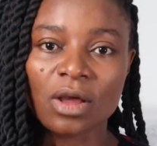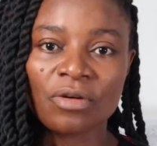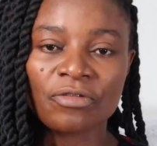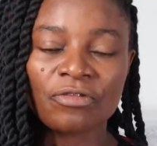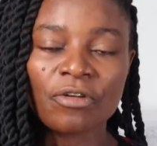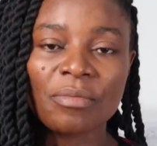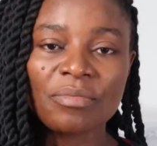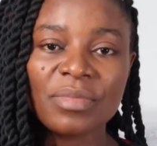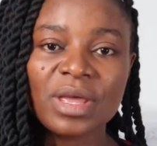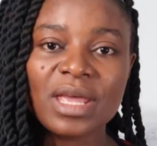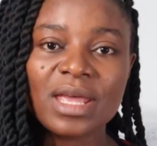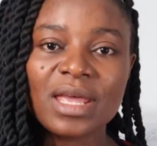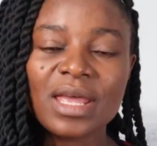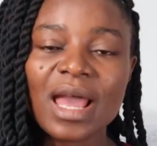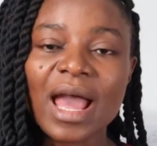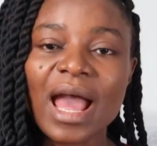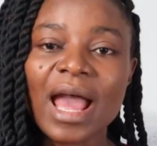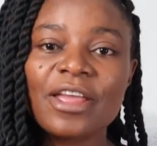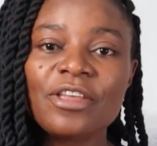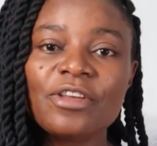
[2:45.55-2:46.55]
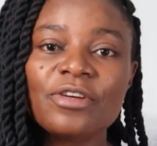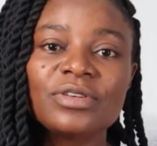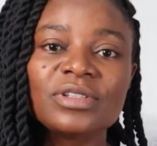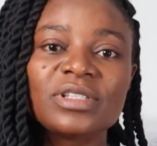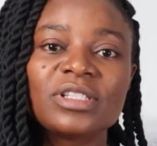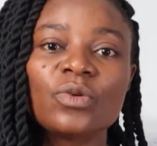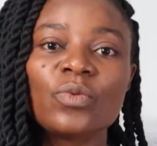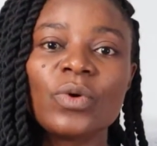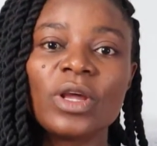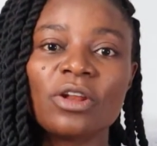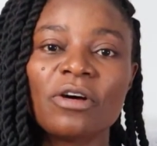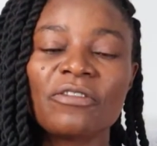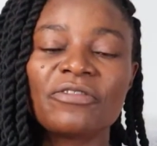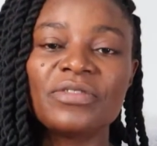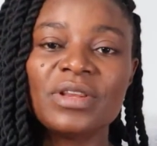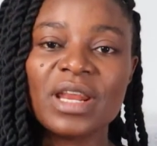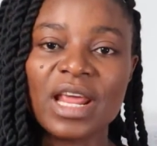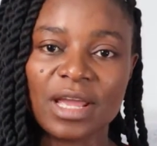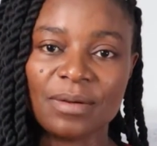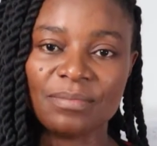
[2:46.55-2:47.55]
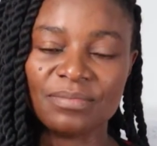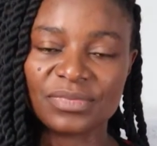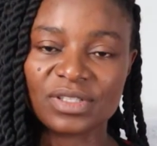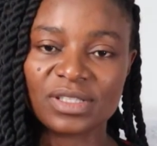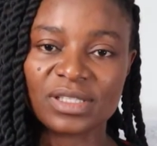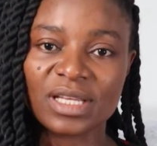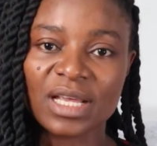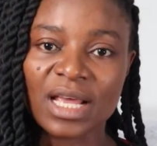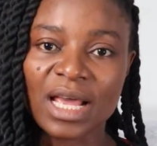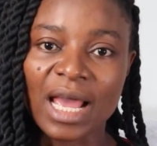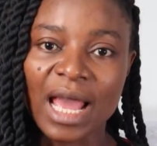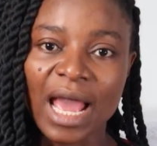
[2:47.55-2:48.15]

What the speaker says: For me, I use the wheel of names.